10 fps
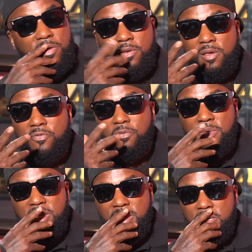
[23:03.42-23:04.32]
and, and for
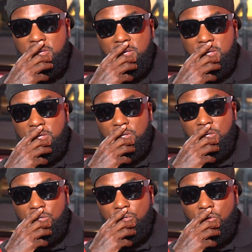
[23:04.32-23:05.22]
me,
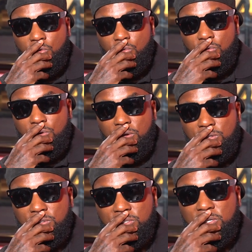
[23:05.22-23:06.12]
you know,
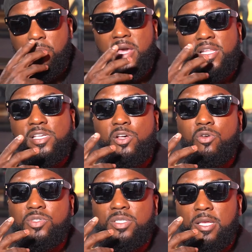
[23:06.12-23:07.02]
somebody
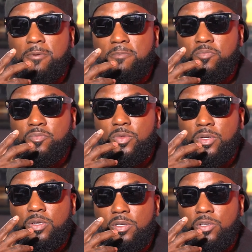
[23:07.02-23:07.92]
else,
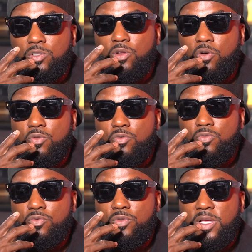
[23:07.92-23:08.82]
you know,
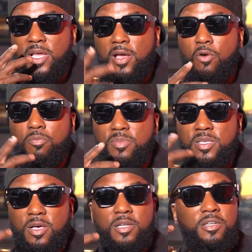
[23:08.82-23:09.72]
helped
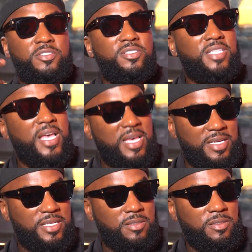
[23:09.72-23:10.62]
me
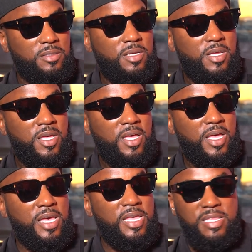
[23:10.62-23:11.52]
understand it,
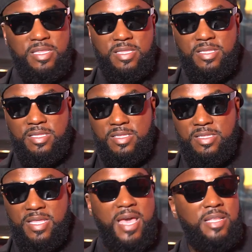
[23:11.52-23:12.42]
mm. and
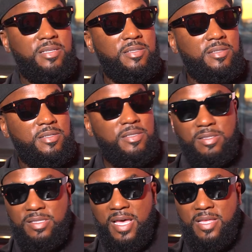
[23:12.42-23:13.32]
that
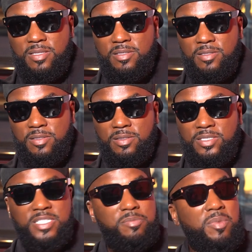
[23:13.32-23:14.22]
that
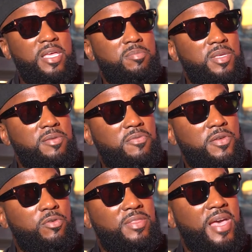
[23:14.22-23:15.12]
just made me
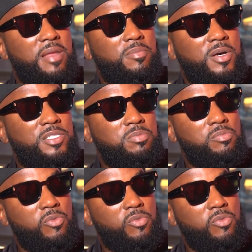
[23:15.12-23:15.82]
feel that much